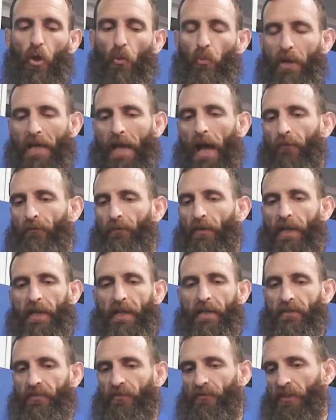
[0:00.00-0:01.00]
We have
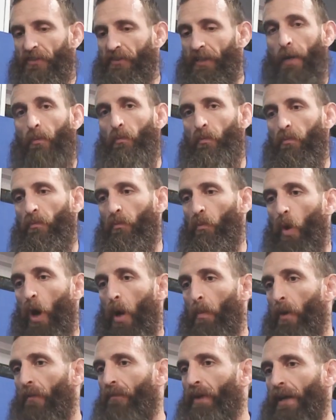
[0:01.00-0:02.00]
the same
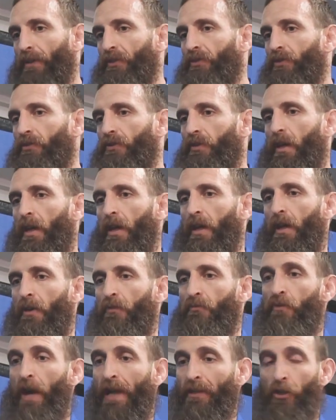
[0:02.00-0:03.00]
warm-up that's
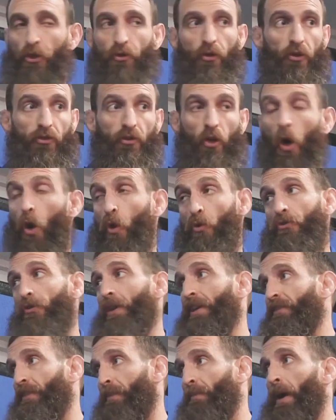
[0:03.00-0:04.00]
ran across all
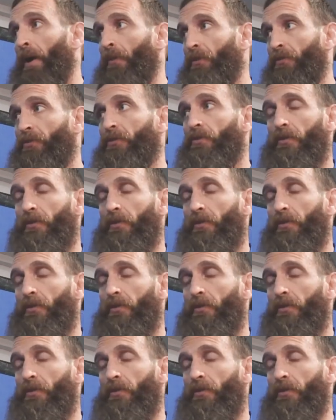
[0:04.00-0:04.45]
Gracie Barras,